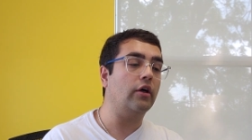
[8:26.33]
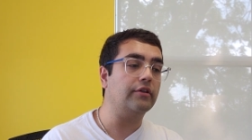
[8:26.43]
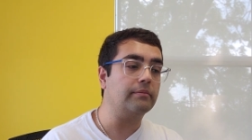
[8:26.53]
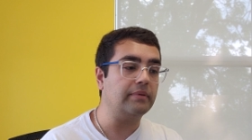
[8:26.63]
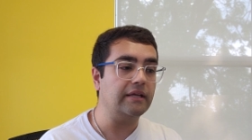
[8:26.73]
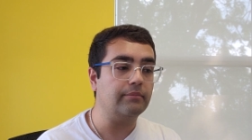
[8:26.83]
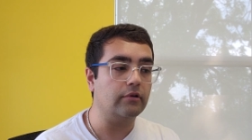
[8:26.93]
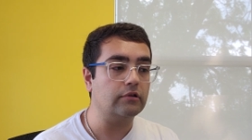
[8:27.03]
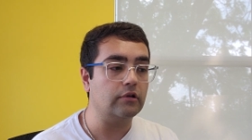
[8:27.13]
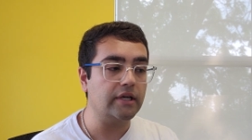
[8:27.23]
other
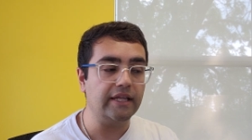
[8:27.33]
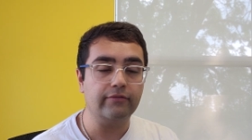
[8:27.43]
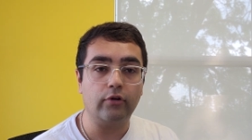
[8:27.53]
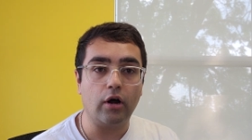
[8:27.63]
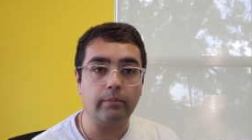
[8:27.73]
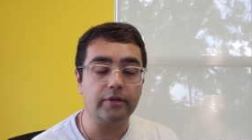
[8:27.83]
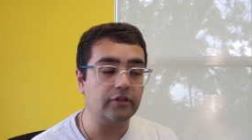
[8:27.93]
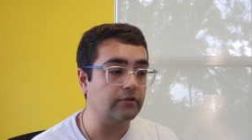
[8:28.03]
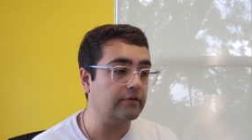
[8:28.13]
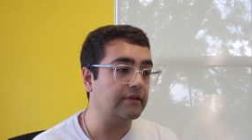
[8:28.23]
people looking for
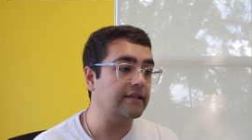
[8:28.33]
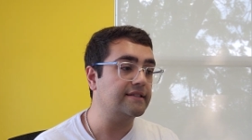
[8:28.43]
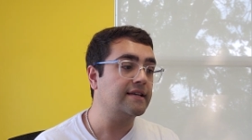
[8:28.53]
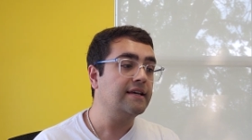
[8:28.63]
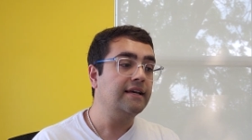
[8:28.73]
opportunities,